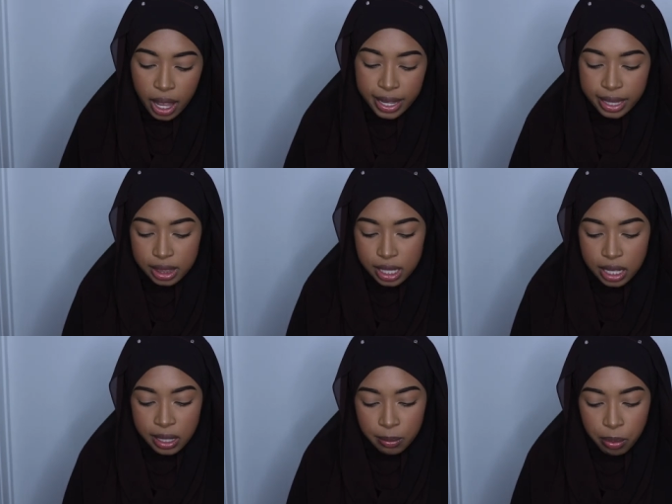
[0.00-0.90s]
I got
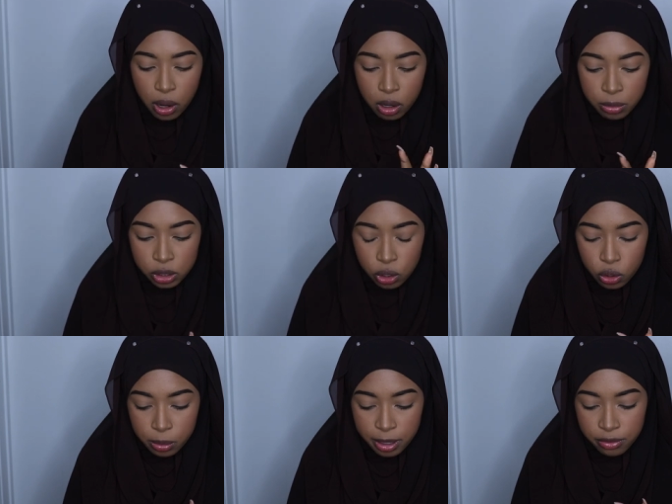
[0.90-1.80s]
the Palmer's
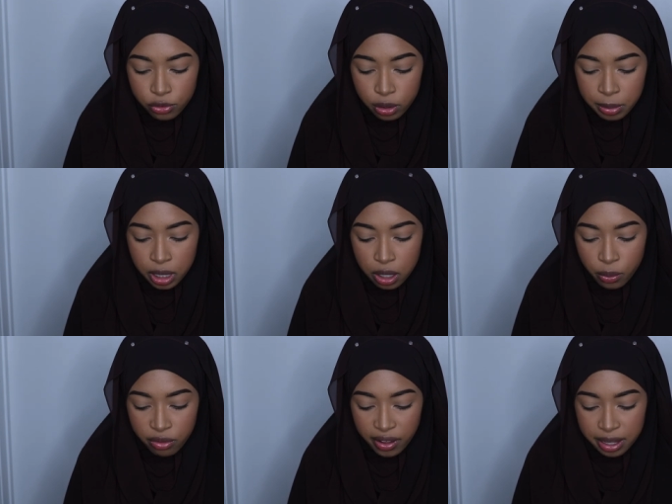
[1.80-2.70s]
Cocoa Butter Formula
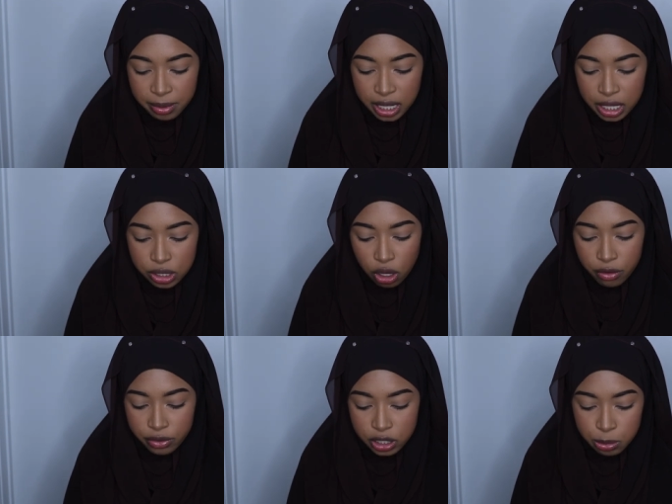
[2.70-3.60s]
with Vitamin E,
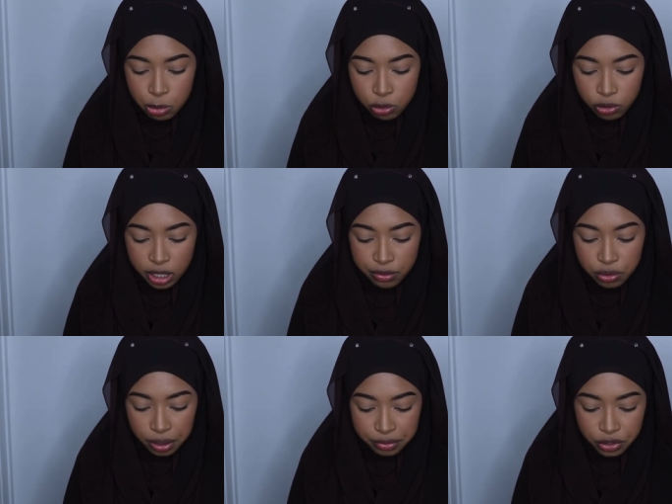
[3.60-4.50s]
softens, smooths,
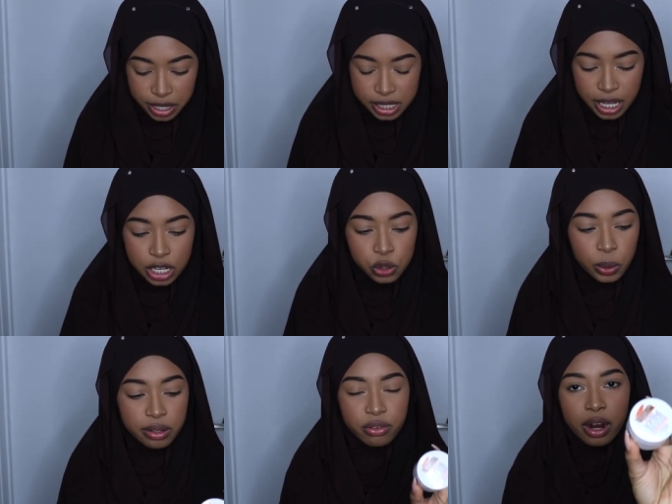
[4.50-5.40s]
relieves rough, dry skin,
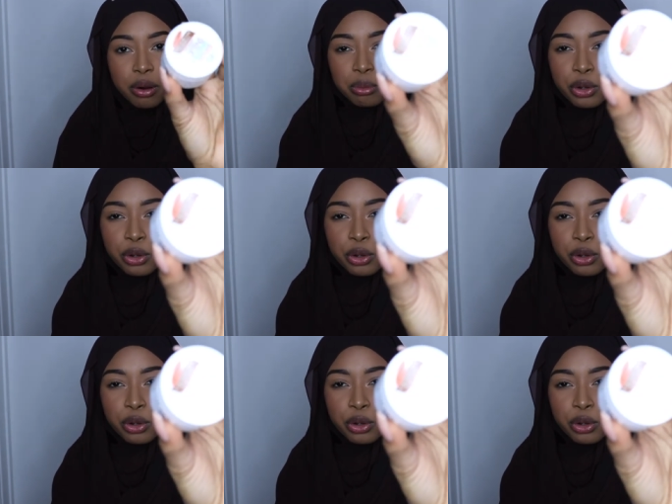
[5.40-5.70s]
24-hour